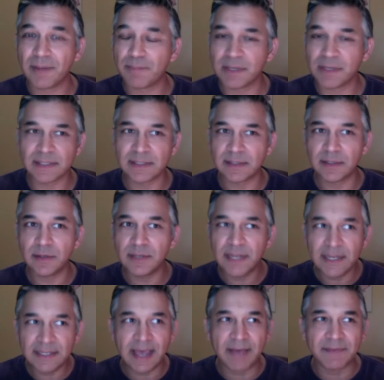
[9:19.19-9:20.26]
Because you
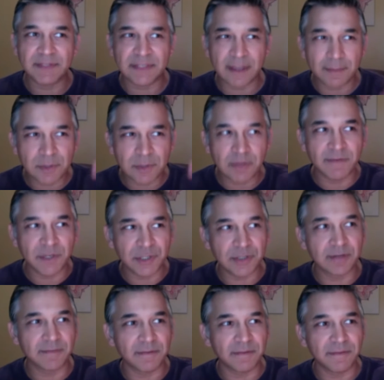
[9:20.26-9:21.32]
need to have some sort of
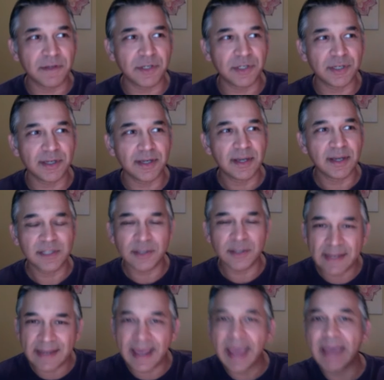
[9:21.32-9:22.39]
vision of your future so you
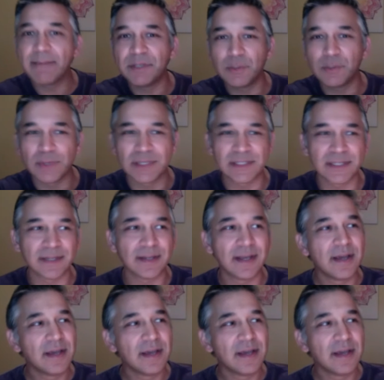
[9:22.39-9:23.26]
can aim towards it.